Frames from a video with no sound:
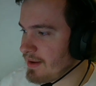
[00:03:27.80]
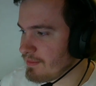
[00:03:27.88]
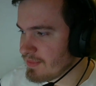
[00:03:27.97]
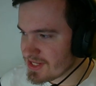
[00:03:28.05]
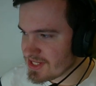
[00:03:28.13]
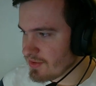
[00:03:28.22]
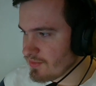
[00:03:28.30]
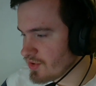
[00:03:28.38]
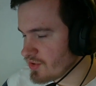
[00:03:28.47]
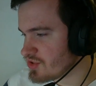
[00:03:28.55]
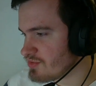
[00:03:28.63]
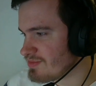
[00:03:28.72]
missing one
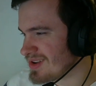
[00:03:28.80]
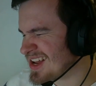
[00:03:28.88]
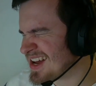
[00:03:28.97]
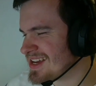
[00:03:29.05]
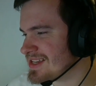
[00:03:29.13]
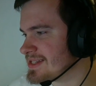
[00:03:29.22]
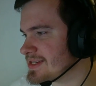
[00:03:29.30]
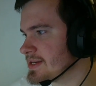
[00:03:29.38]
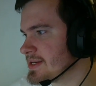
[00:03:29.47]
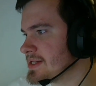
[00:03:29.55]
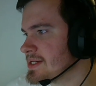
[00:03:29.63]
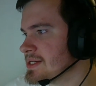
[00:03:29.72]
or two players
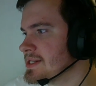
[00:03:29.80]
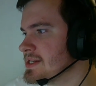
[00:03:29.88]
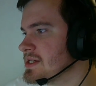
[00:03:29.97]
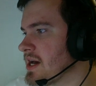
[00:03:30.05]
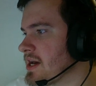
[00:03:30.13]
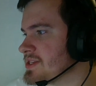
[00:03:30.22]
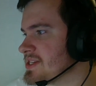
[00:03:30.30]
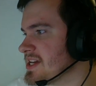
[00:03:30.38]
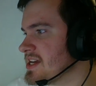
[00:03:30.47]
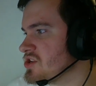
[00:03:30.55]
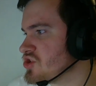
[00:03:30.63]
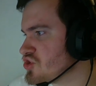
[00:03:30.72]
to
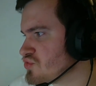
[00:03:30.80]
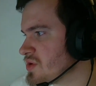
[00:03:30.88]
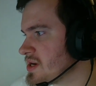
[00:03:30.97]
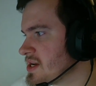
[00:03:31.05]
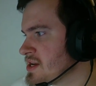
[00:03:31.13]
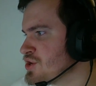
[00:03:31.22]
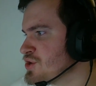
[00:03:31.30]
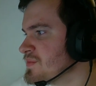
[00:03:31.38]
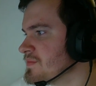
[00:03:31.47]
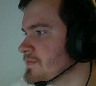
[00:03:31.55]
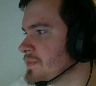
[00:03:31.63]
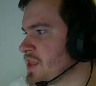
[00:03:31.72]
injury,
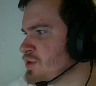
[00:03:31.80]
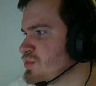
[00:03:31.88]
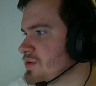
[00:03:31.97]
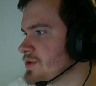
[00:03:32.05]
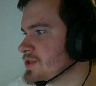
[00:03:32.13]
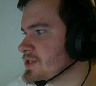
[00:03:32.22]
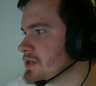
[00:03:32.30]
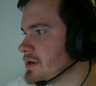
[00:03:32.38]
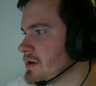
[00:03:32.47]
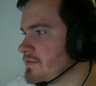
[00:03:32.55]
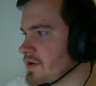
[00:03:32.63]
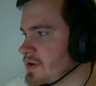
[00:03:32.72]
but
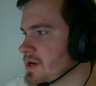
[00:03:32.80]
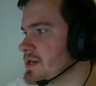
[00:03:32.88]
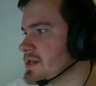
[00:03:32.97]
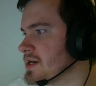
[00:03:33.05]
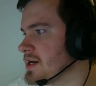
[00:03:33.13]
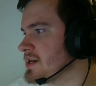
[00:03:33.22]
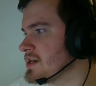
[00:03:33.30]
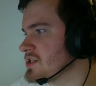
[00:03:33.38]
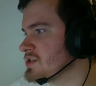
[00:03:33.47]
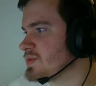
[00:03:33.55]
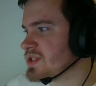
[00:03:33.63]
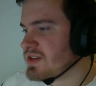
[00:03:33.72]
a very
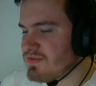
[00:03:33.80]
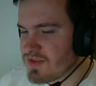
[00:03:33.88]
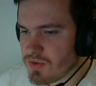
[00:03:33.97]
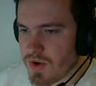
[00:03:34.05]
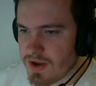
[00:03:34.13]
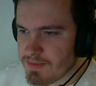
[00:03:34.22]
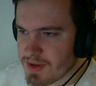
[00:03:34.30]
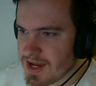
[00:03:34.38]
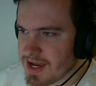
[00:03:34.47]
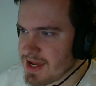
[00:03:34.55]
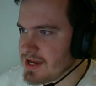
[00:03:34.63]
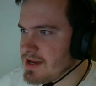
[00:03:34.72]
specific way of
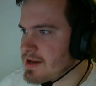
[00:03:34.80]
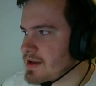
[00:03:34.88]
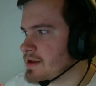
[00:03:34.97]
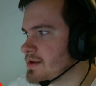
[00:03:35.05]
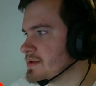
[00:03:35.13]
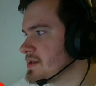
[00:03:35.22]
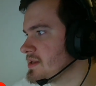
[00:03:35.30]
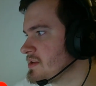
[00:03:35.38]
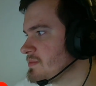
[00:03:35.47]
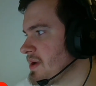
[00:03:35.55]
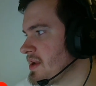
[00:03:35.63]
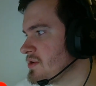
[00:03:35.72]
playing. And I think
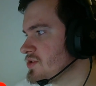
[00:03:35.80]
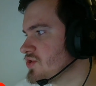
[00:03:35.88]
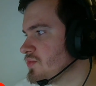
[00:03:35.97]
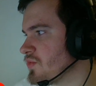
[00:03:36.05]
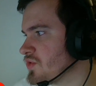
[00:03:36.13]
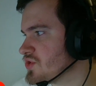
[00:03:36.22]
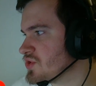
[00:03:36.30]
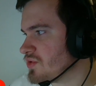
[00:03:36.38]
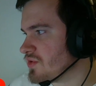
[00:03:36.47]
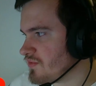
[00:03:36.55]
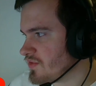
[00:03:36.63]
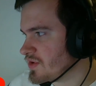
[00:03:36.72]
dependent on what sort
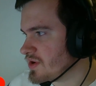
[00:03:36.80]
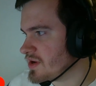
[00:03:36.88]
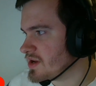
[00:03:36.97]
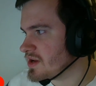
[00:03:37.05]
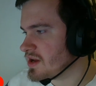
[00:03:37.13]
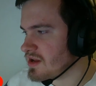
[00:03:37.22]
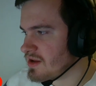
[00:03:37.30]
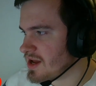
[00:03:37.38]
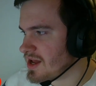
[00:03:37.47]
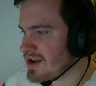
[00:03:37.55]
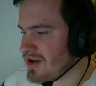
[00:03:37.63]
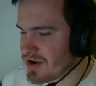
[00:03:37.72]
of
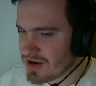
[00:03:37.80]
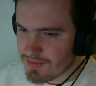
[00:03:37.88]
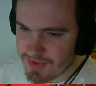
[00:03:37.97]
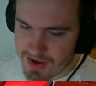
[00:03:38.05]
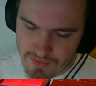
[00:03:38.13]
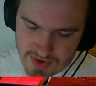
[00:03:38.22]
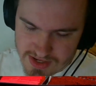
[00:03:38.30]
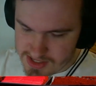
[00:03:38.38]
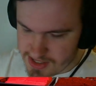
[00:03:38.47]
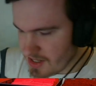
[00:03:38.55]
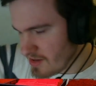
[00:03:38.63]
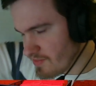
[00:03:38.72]
a lineup that we
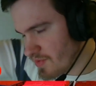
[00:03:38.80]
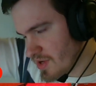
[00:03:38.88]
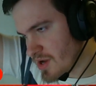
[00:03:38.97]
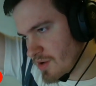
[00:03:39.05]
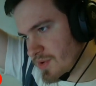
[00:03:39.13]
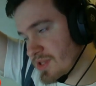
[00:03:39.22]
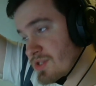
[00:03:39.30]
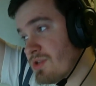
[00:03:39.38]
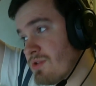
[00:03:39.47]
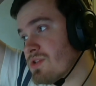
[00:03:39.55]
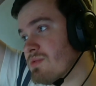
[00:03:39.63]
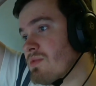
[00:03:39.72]
go
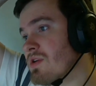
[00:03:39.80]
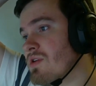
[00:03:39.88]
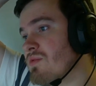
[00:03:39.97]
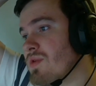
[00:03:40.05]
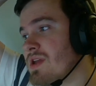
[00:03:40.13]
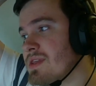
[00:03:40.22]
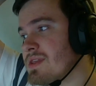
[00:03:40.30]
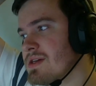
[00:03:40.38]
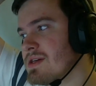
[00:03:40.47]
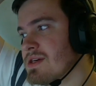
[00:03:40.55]
into tomorrow with,